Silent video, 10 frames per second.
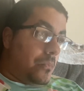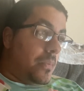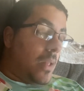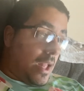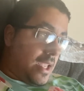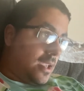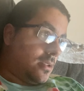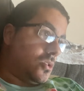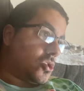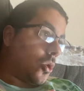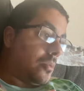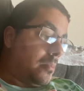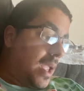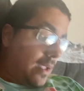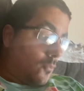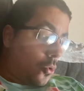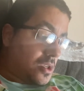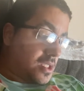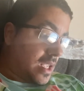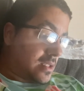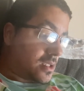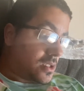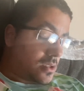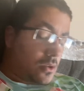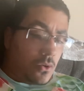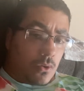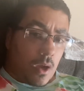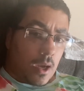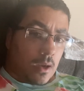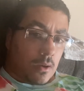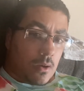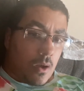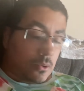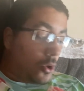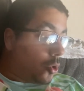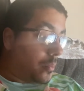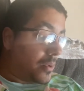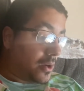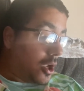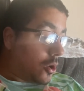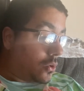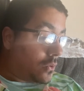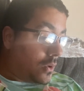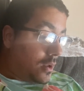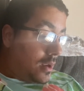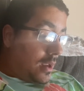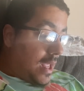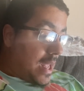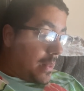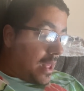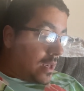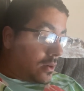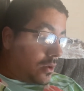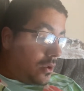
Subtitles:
like started making more sense a little bit ago. And then